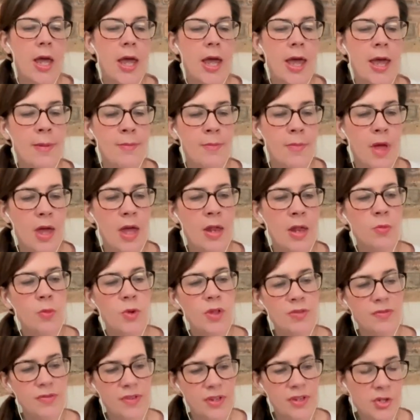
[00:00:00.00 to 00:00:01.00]
And
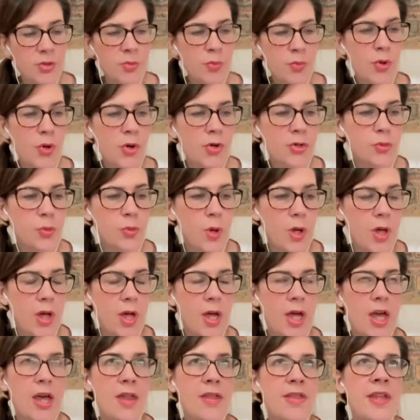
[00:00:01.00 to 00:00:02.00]
with vision board
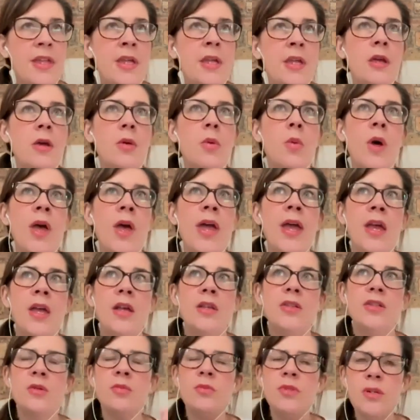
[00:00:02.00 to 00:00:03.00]
work, I think where
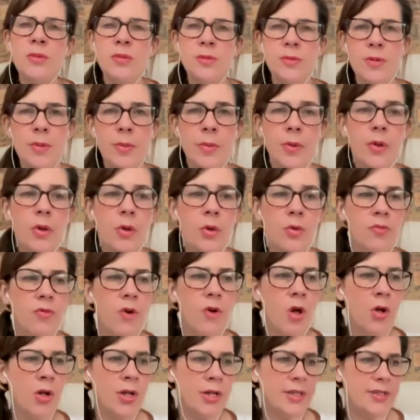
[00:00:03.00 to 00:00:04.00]
sometimes people go
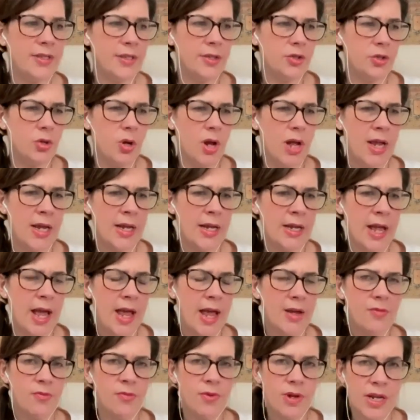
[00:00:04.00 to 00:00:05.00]
wrong is they try and
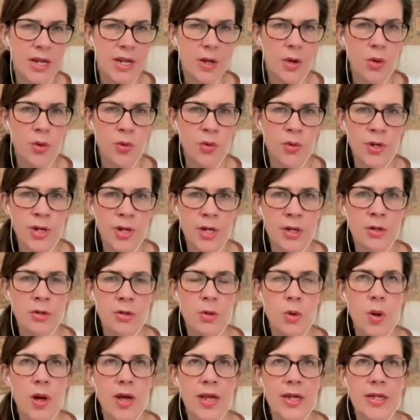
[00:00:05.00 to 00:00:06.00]
kind of really hone in
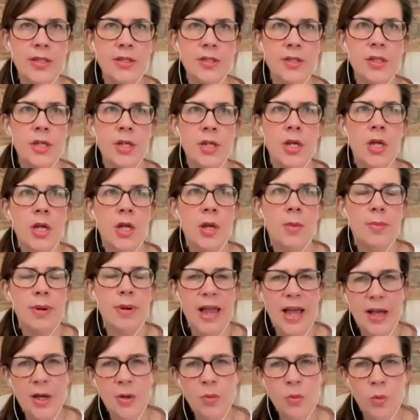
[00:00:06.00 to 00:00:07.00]
quite
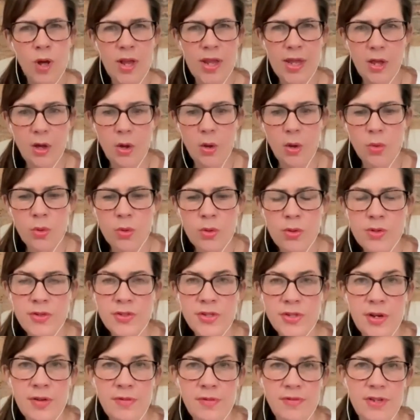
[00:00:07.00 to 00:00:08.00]
black and white goals
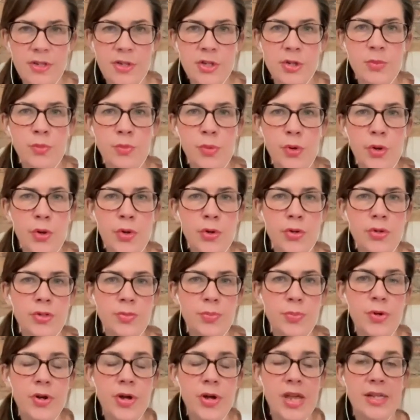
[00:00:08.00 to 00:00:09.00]
on a vision board,
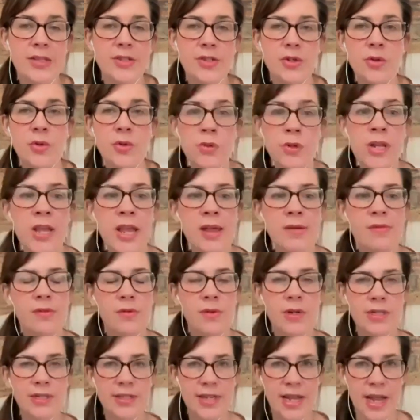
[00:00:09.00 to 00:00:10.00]
but it's only ever
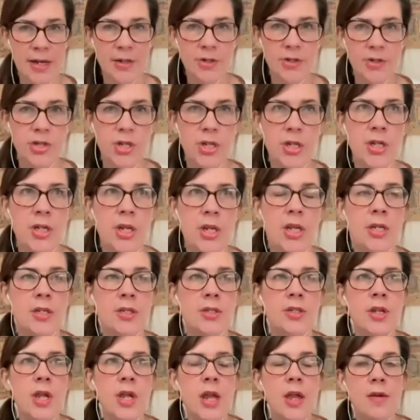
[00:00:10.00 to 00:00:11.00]
intention
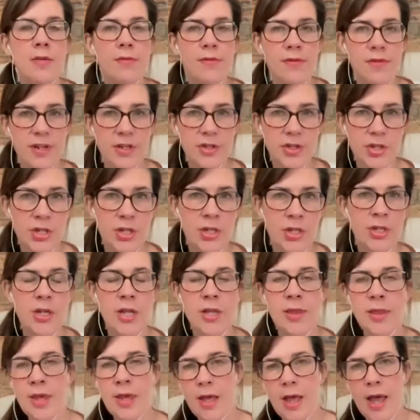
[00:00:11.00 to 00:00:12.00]
and vision
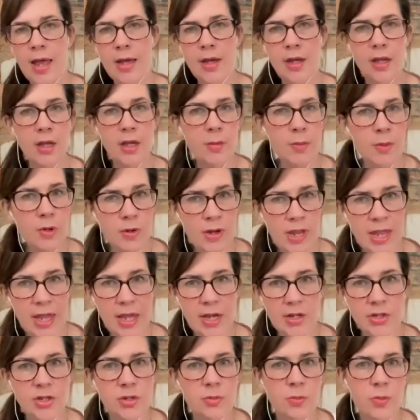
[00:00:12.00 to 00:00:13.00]
and that kind of
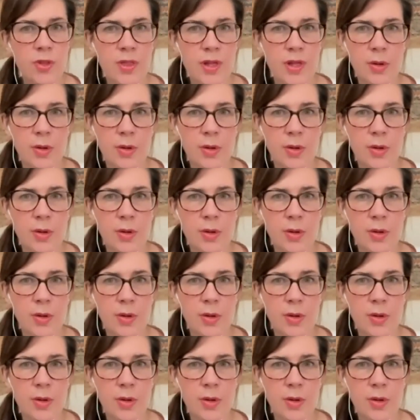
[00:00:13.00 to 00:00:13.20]
communication with